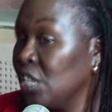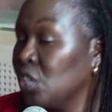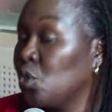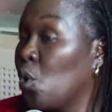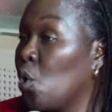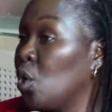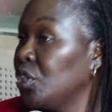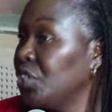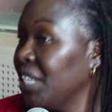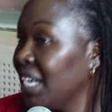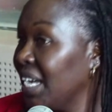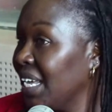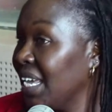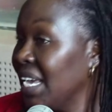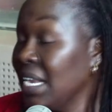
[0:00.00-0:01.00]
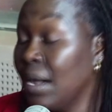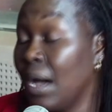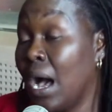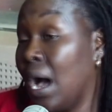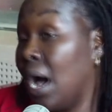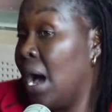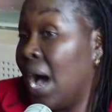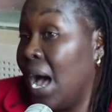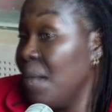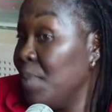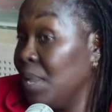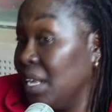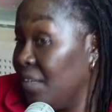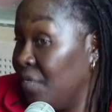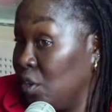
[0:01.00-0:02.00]
So, coaching again, I
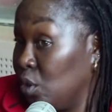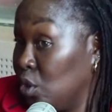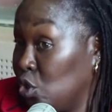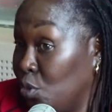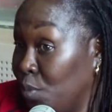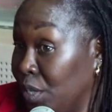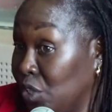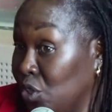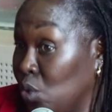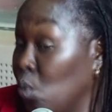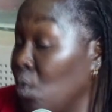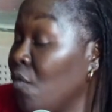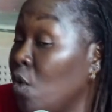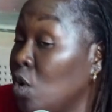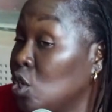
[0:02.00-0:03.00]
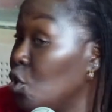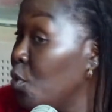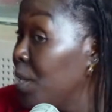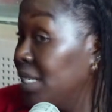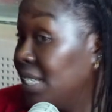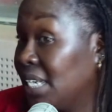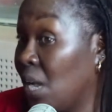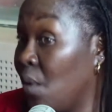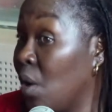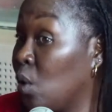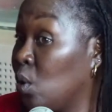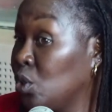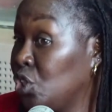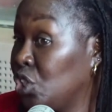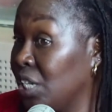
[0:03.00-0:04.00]
believe in automation. We've automated our
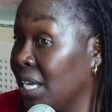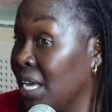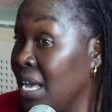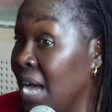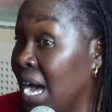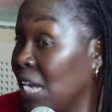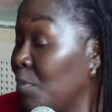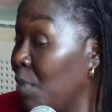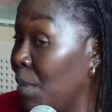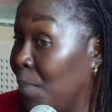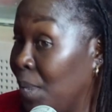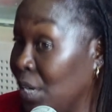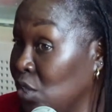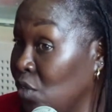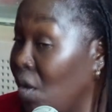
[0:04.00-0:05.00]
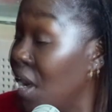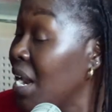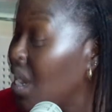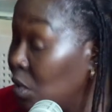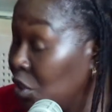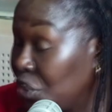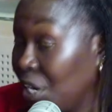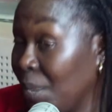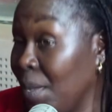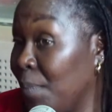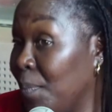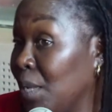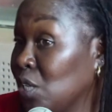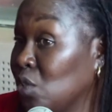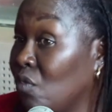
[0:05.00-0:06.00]
coaching at my place of, and I will share
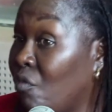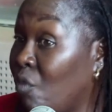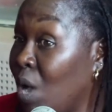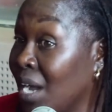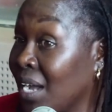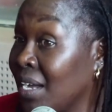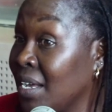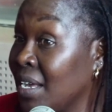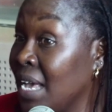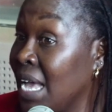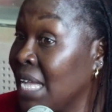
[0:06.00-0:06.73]
my place of work.